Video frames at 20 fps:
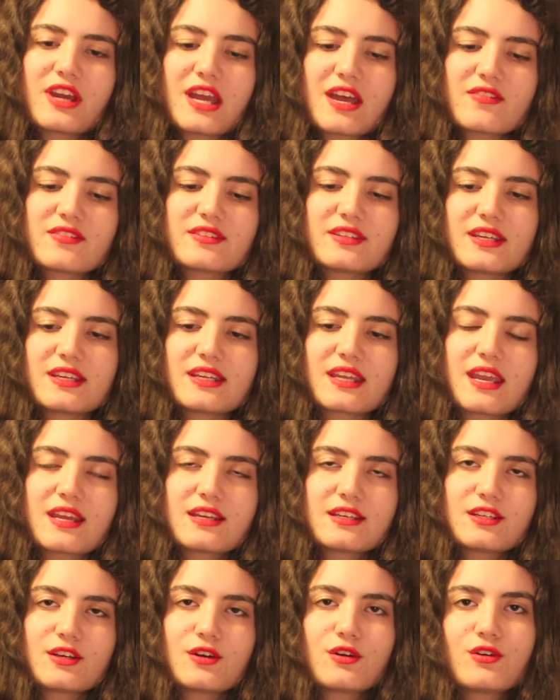I haven't
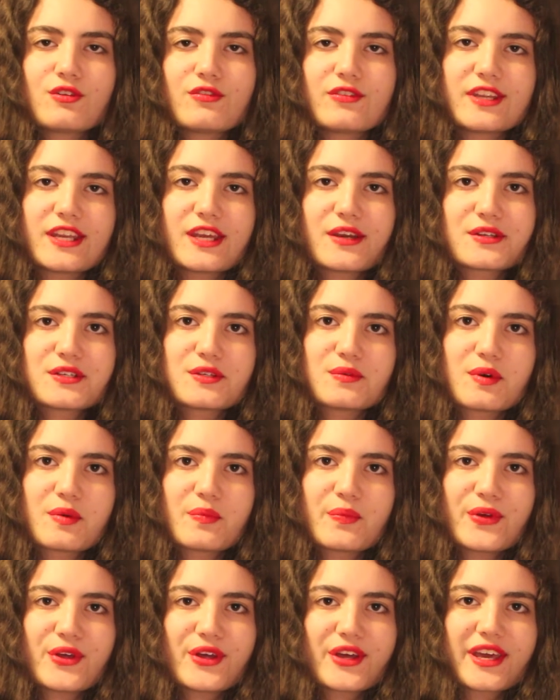dedicated a whole video to
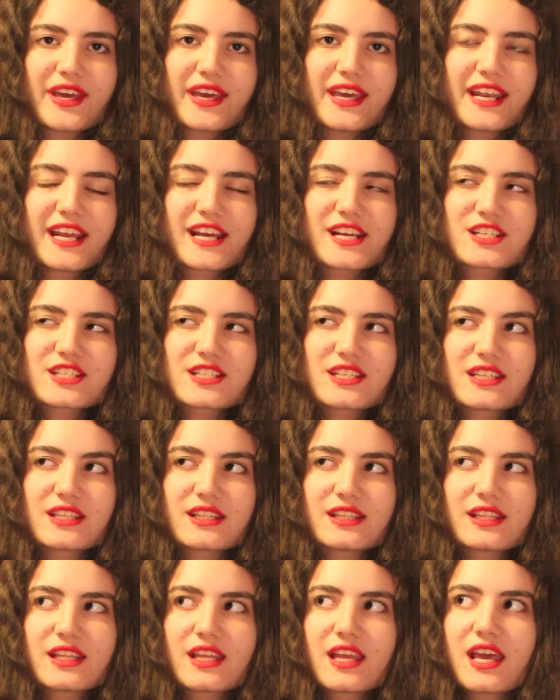one book and actually